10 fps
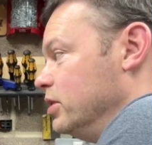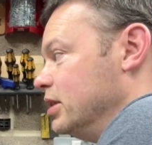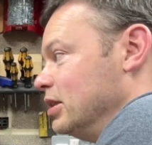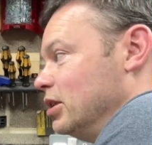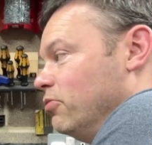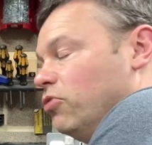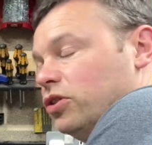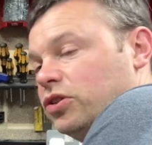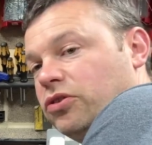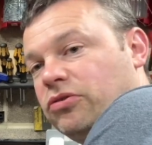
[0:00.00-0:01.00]
system
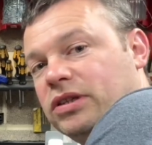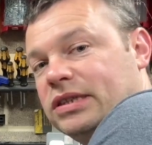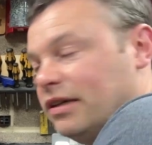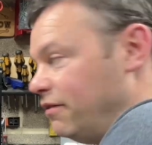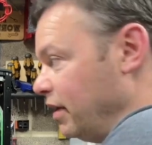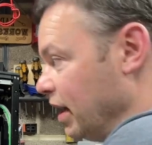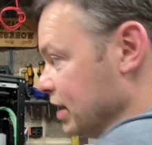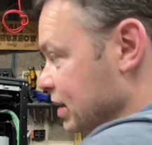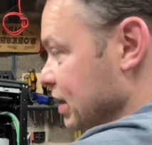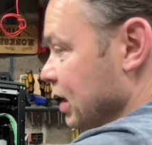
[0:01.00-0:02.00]
runs through the
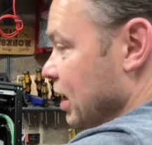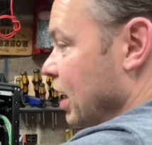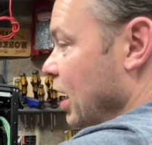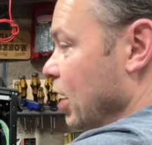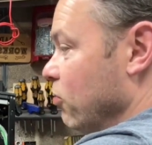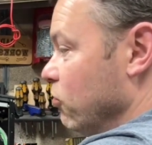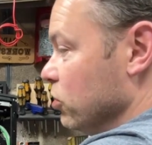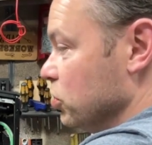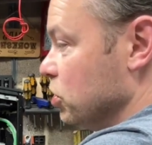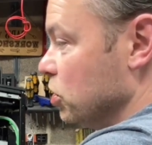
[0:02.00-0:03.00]
ZVS. It
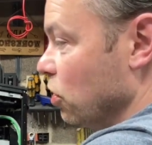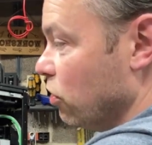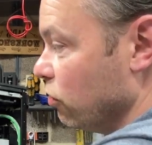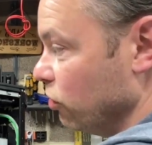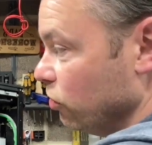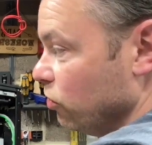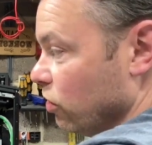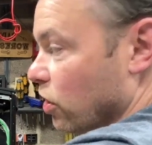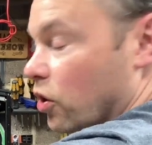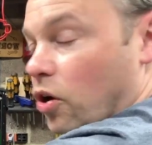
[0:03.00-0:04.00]
runs through
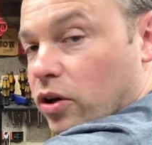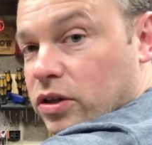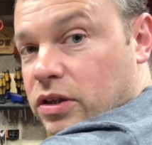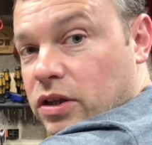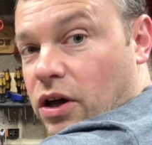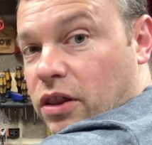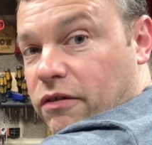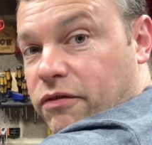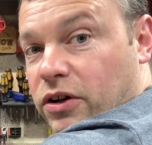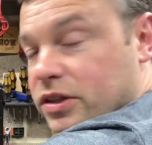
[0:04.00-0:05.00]
the coil on the
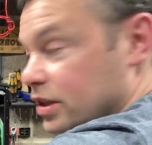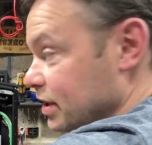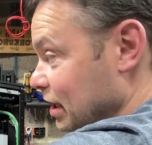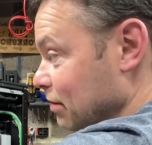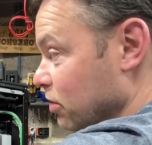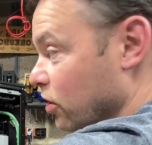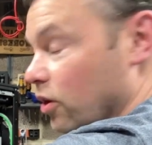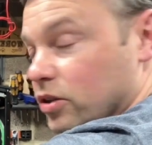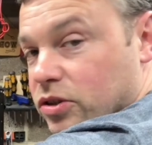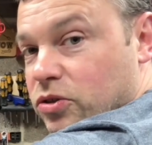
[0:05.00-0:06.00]
front to keep the
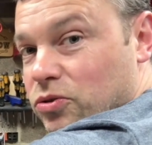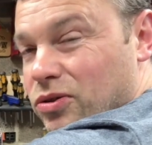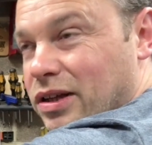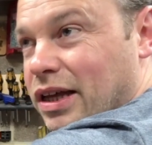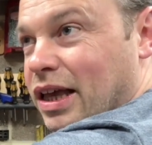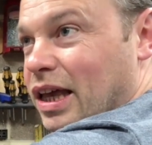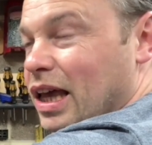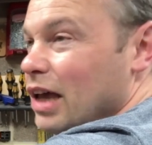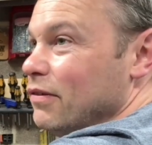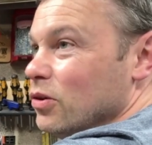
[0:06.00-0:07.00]
coil cool.
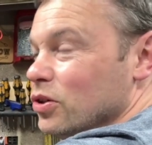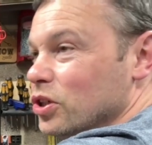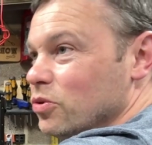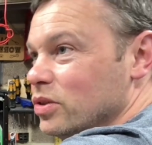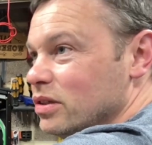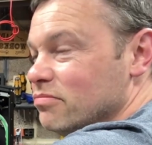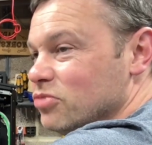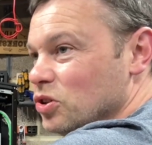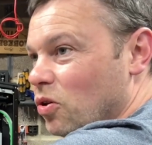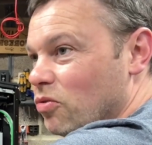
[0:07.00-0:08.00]
If you're doing
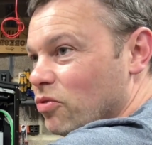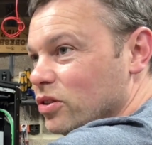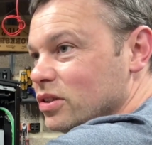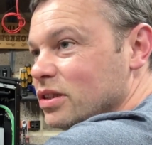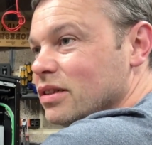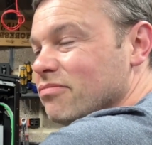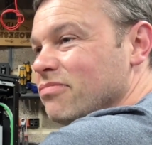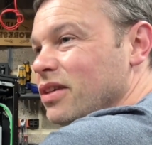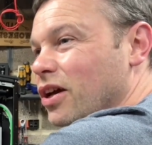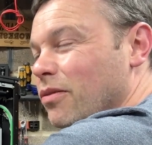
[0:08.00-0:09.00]
short runs,
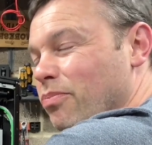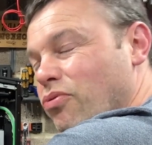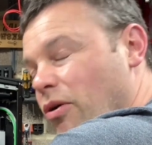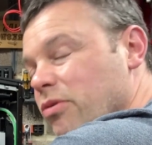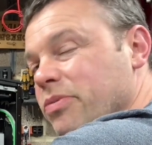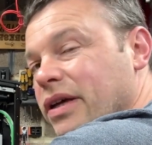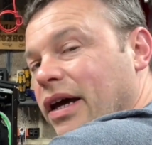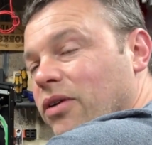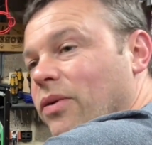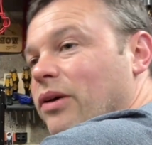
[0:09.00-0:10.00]
you could probably
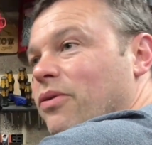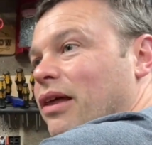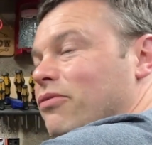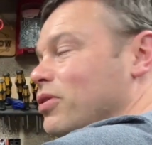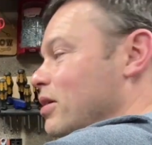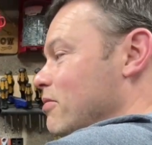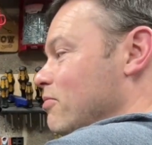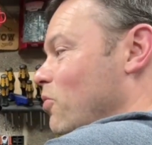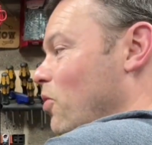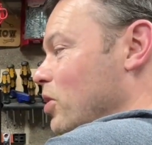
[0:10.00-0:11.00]
get away without
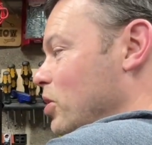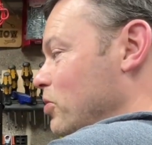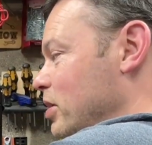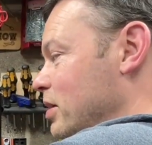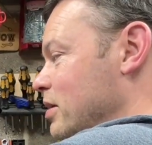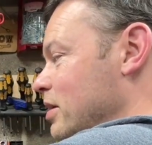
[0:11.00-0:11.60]
water cooling,